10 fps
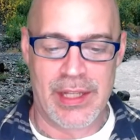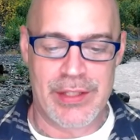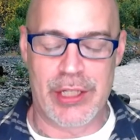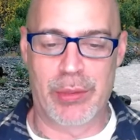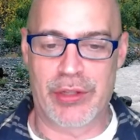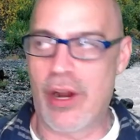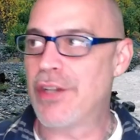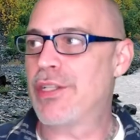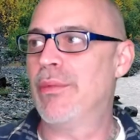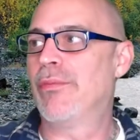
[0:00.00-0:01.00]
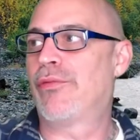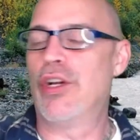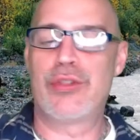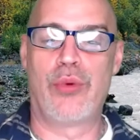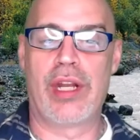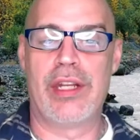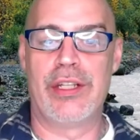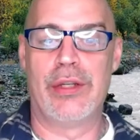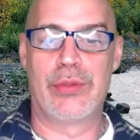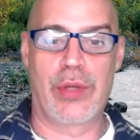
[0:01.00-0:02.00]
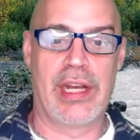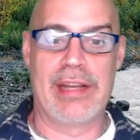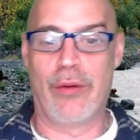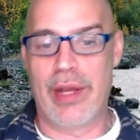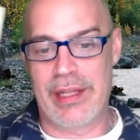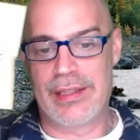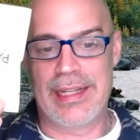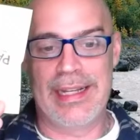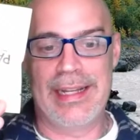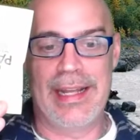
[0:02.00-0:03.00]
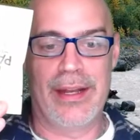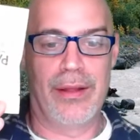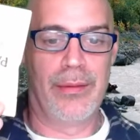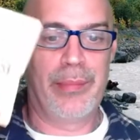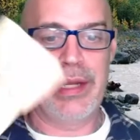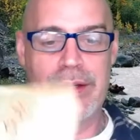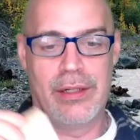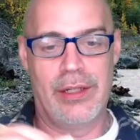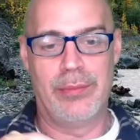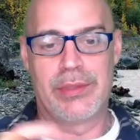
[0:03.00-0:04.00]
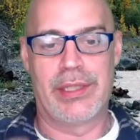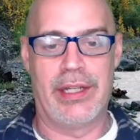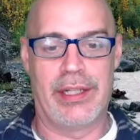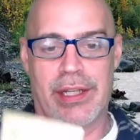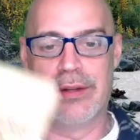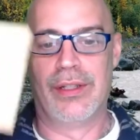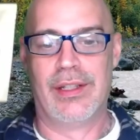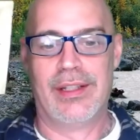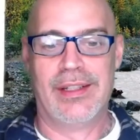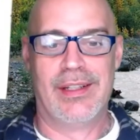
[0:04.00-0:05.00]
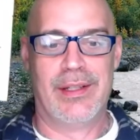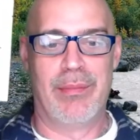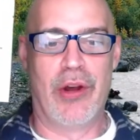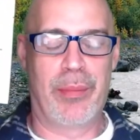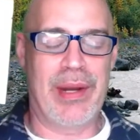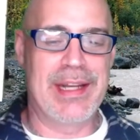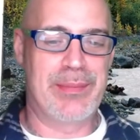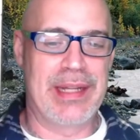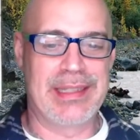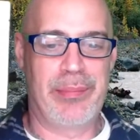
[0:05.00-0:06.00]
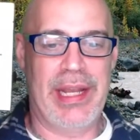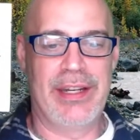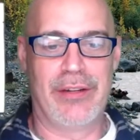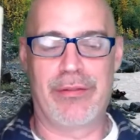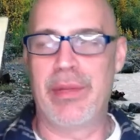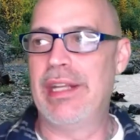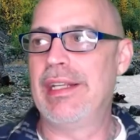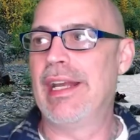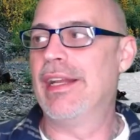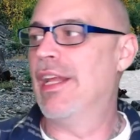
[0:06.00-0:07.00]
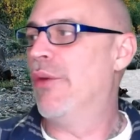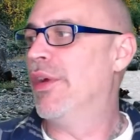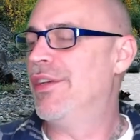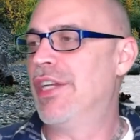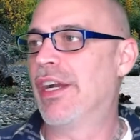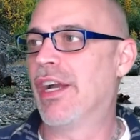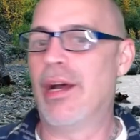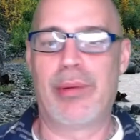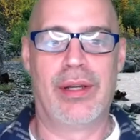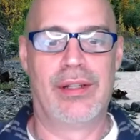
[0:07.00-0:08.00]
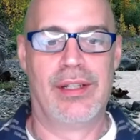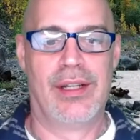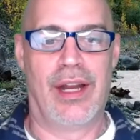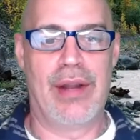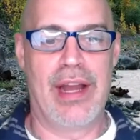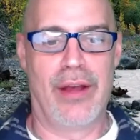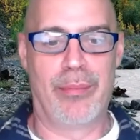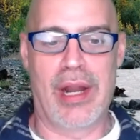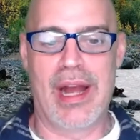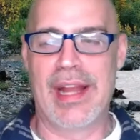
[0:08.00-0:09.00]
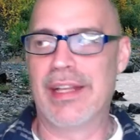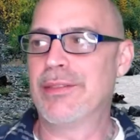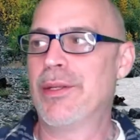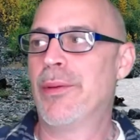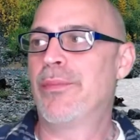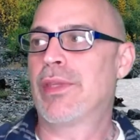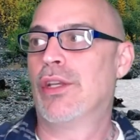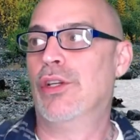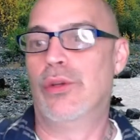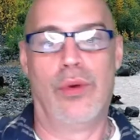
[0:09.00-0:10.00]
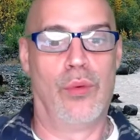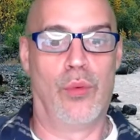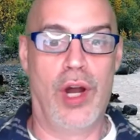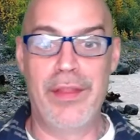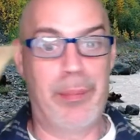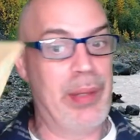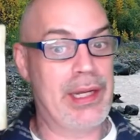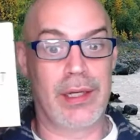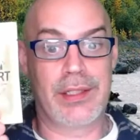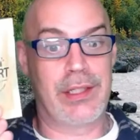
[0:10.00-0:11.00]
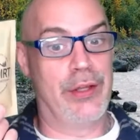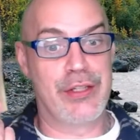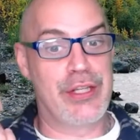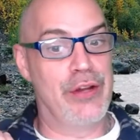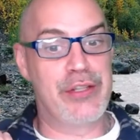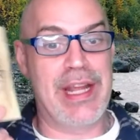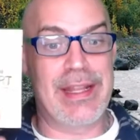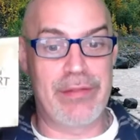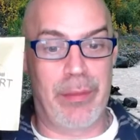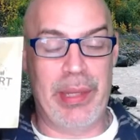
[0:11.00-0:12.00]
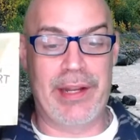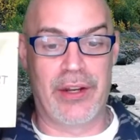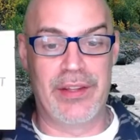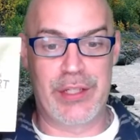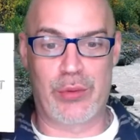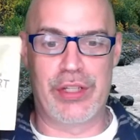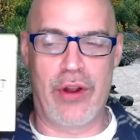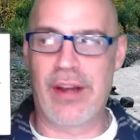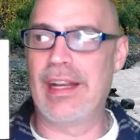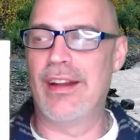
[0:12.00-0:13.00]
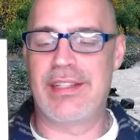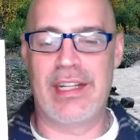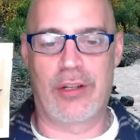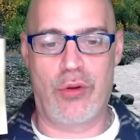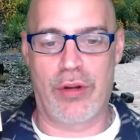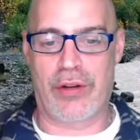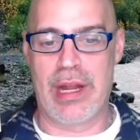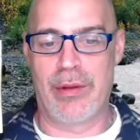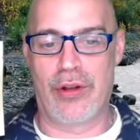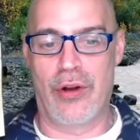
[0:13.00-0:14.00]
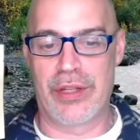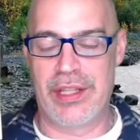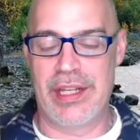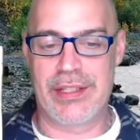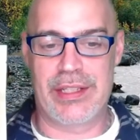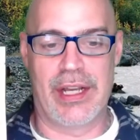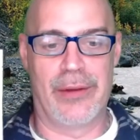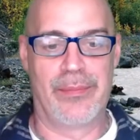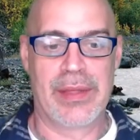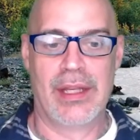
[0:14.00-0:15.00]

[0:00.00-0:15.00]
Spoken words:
So, but there are some, first we're going to do is we're going to give away the Indiana Paydirt, oops, there you go. Miller Prospecting Paydirt from Indiana that I went and dug up around Brian, who won the picker. So there's no chance of a picker in this one. You are guaranteed a quarter gram of gold in this, so,